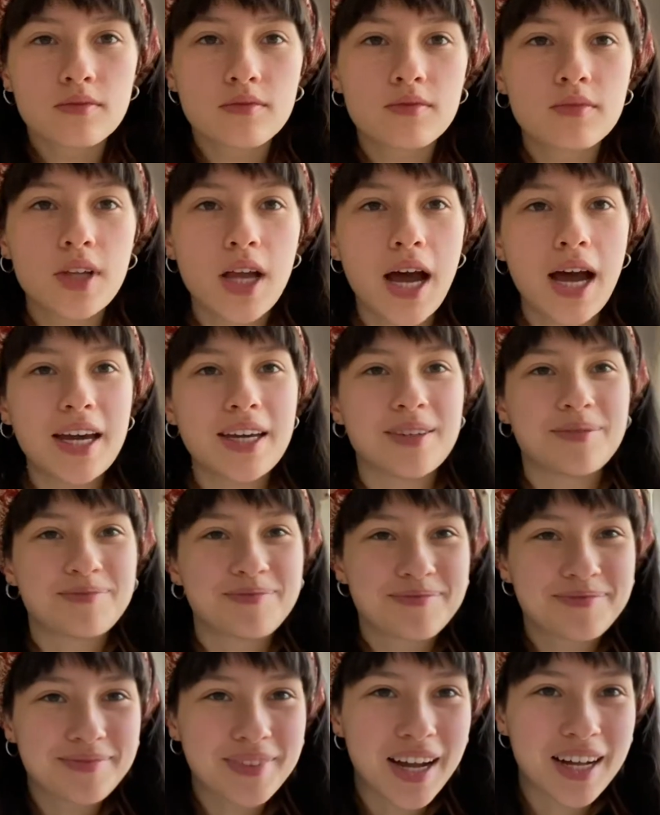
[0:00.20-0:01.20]
Hi,
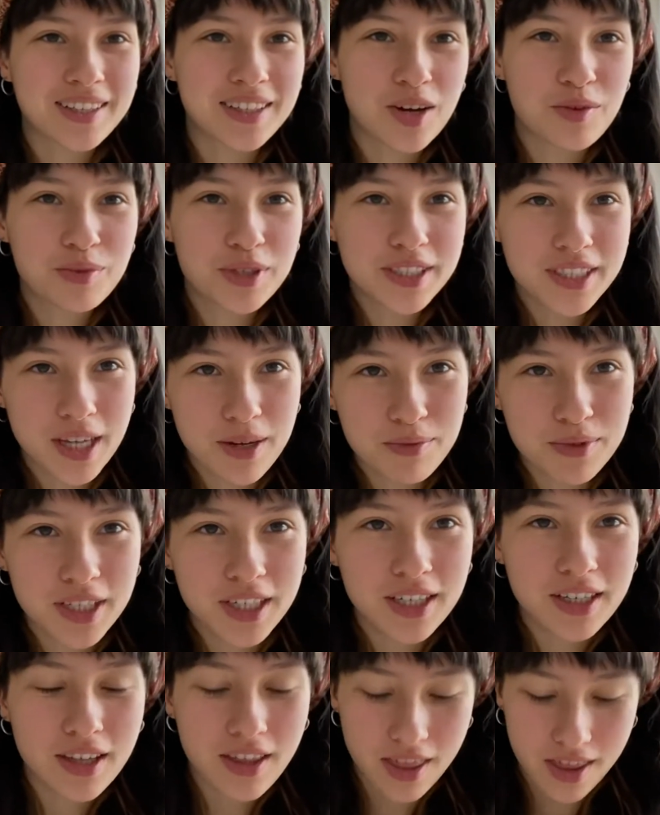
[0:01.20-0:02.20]
I'll now be
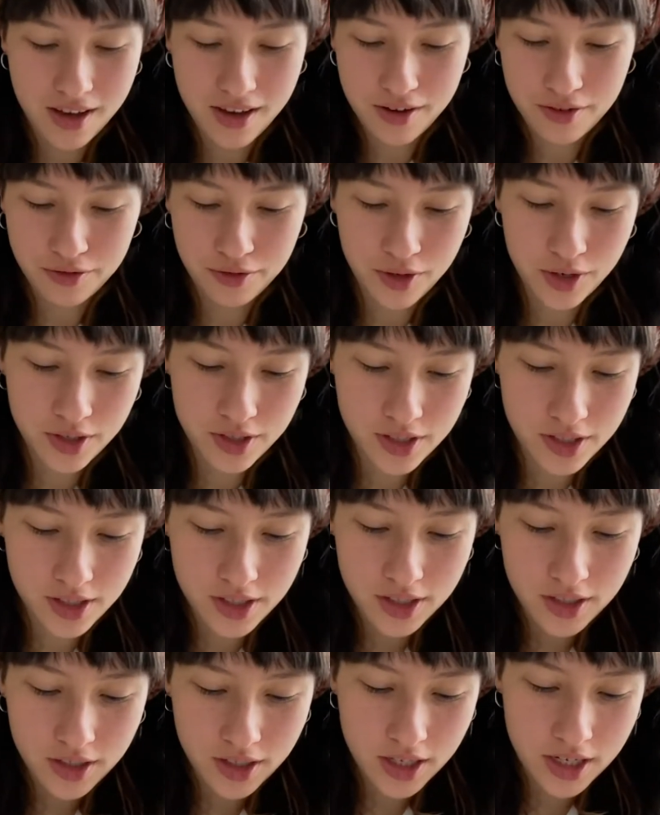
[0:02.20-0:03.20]
attempting the first
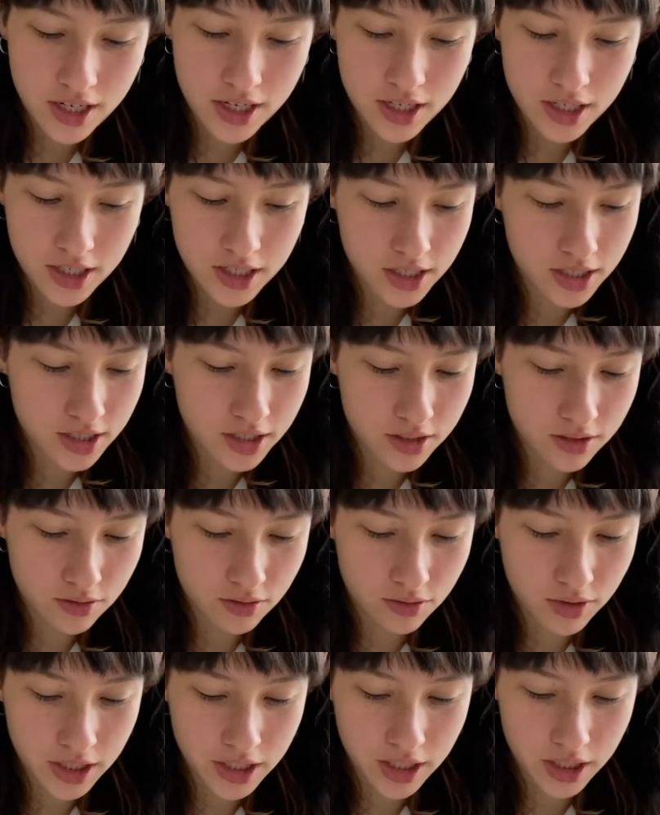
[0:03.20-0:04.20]

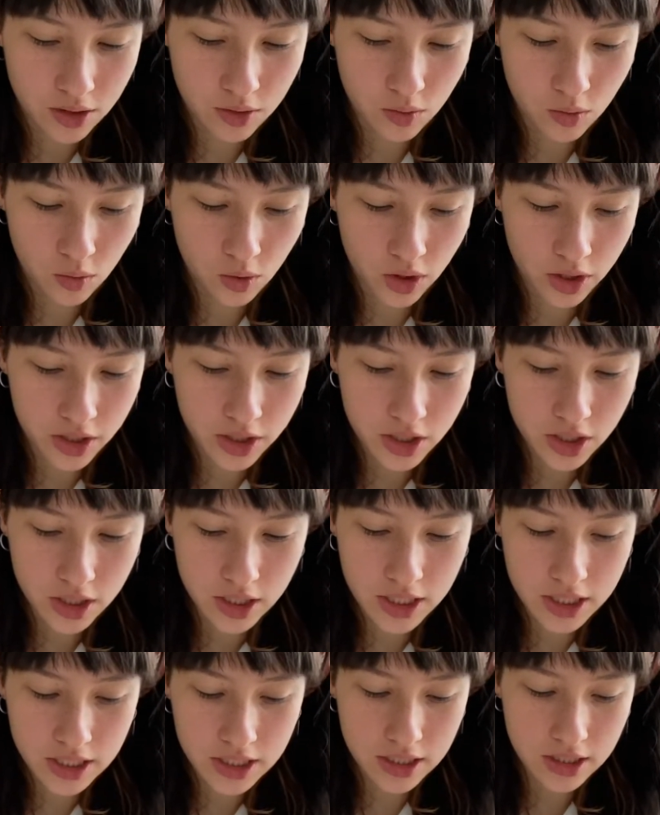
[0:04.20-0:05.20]
reading
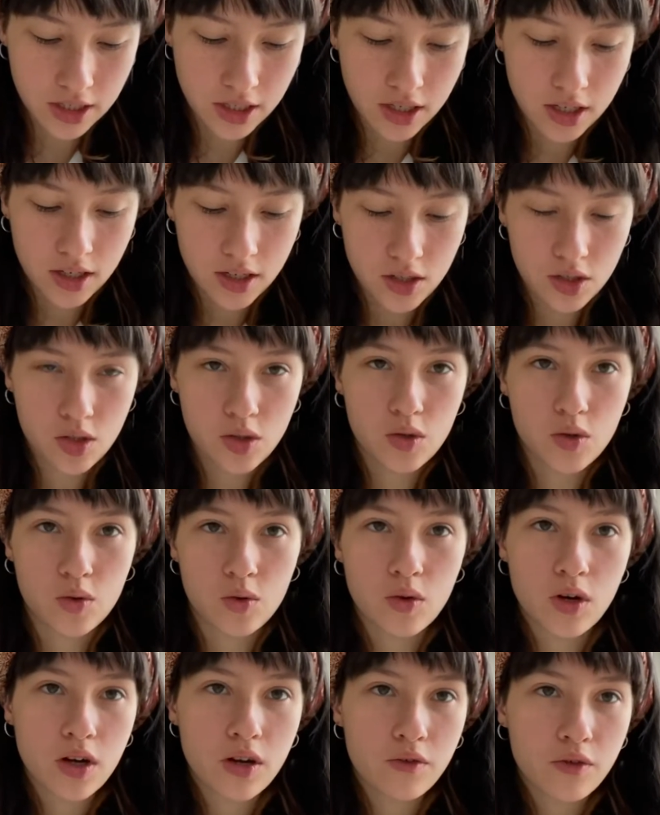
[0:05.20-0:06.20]
worksheet.
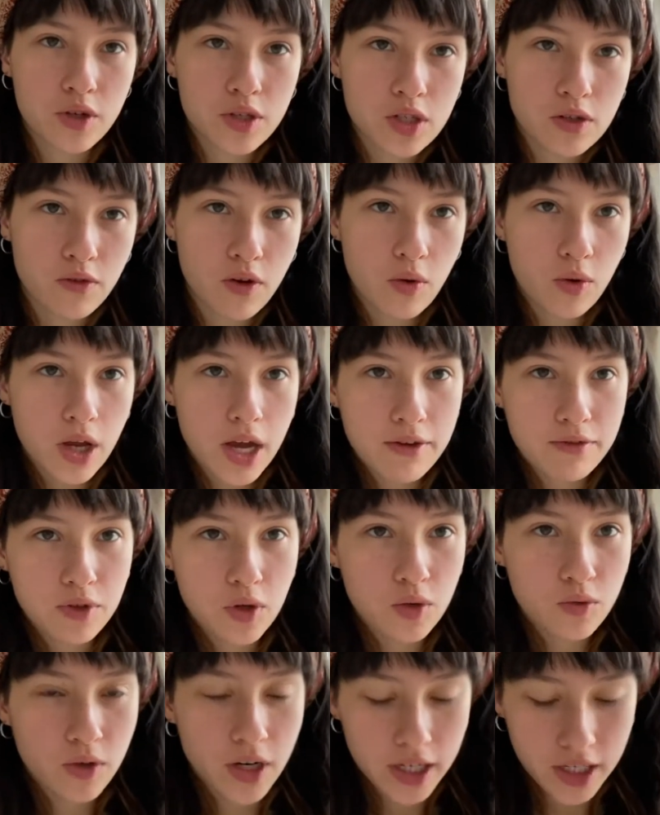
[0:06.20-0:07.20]
So first of all, we have
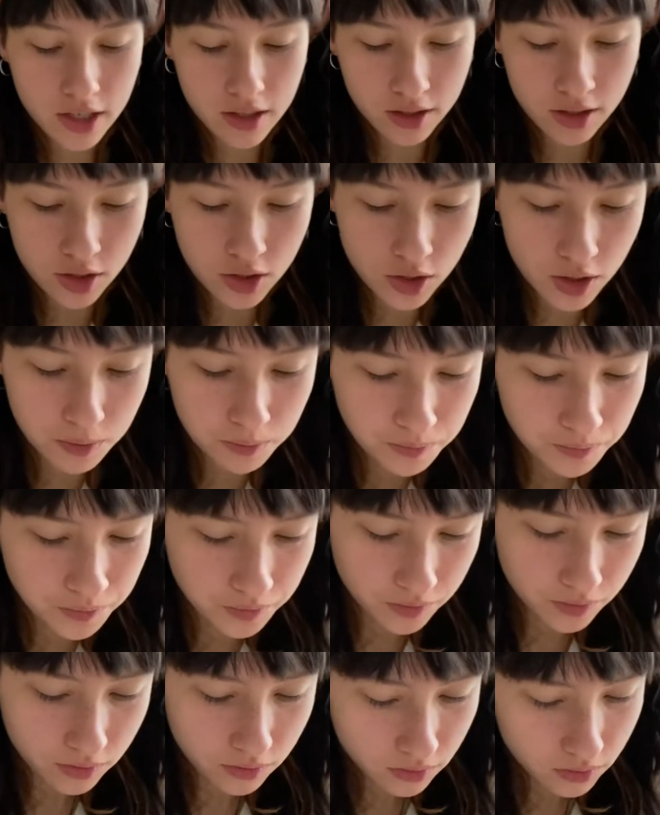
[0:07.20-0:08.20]
note recognition.
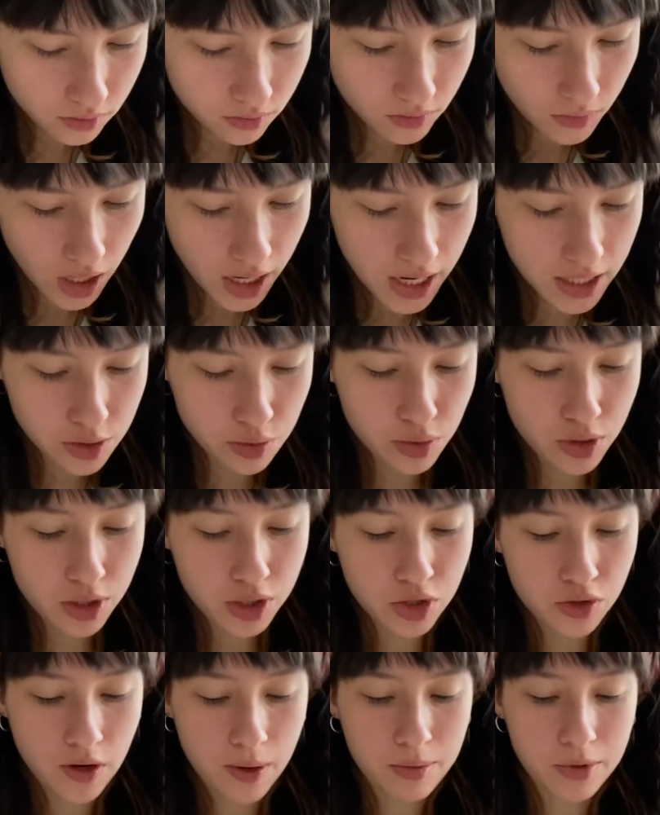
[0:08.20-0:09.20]
As we're in
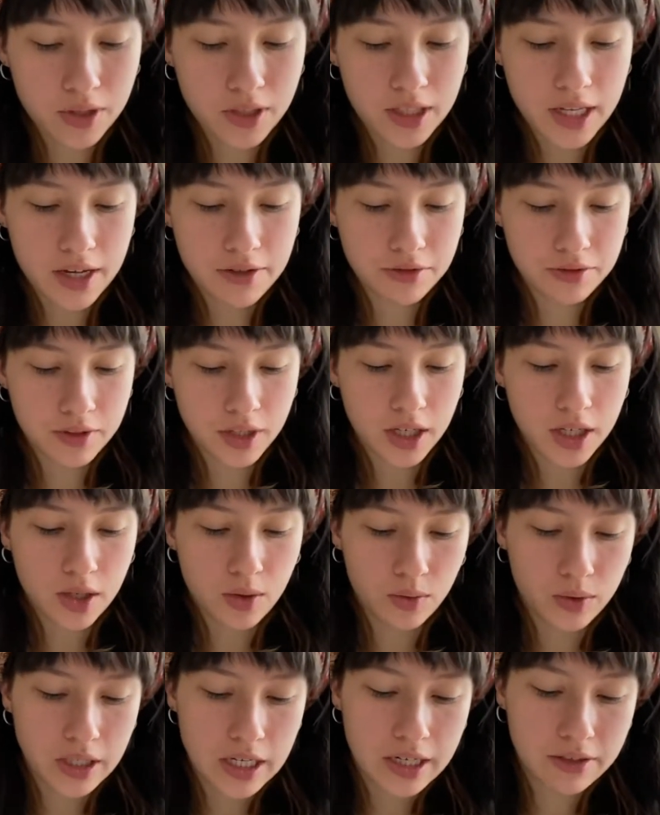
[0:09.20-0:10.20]
treble clef,
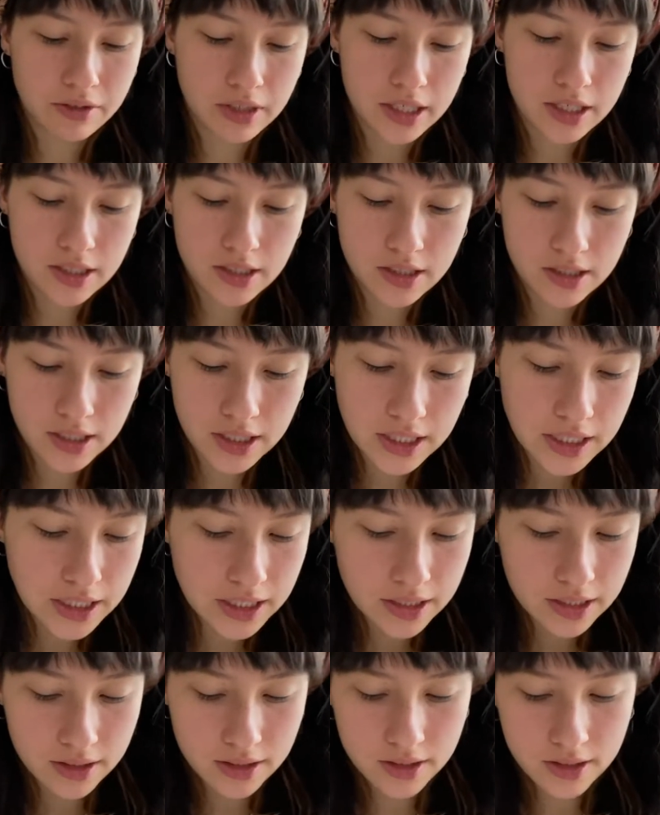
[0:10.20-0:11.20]
we have a C,
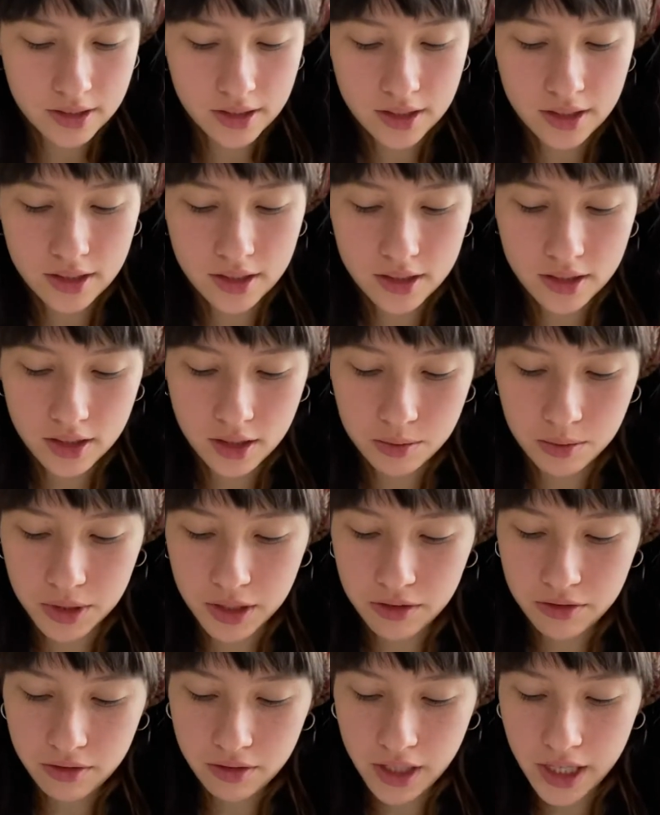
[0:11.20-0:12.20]
a D, a B
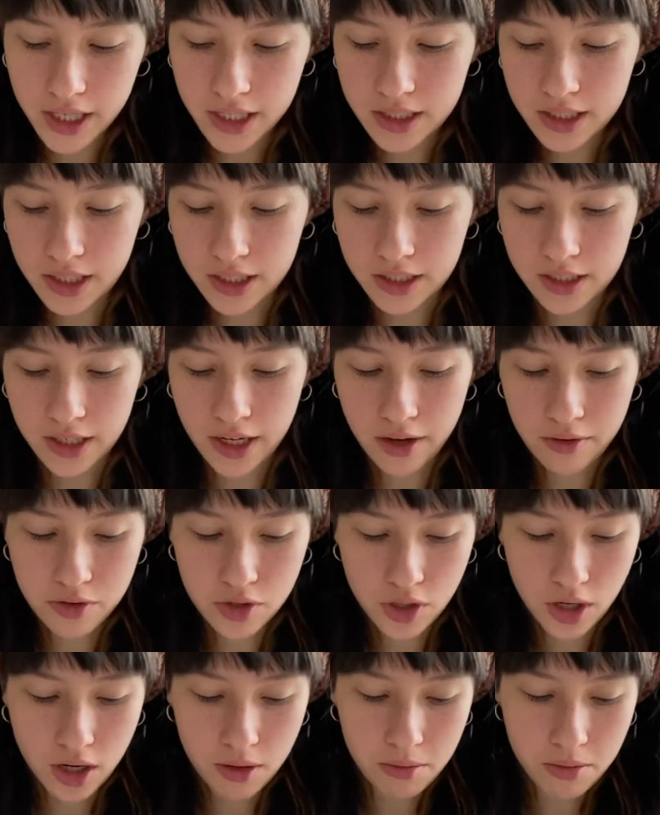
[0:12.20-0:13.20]
flat, and an F
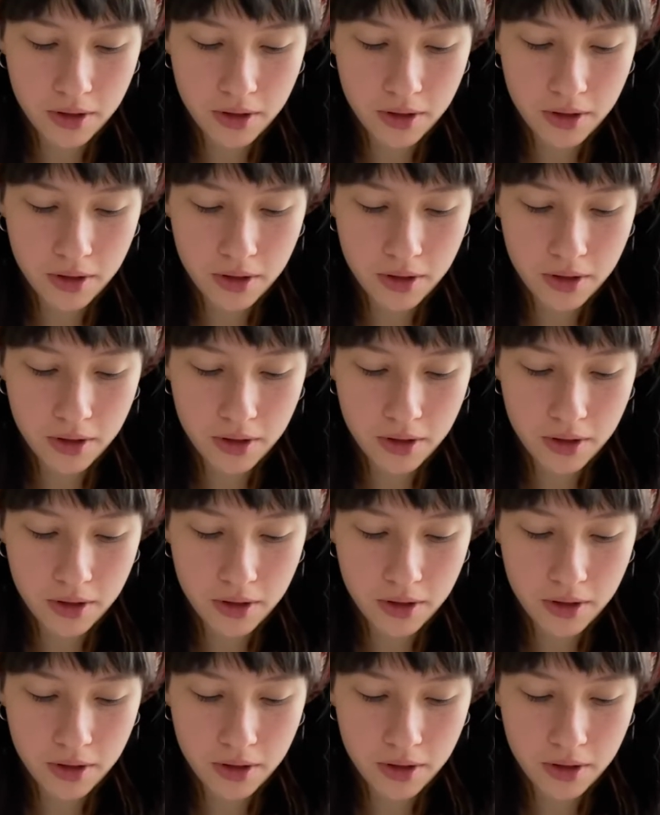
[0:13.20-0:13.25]
sharp.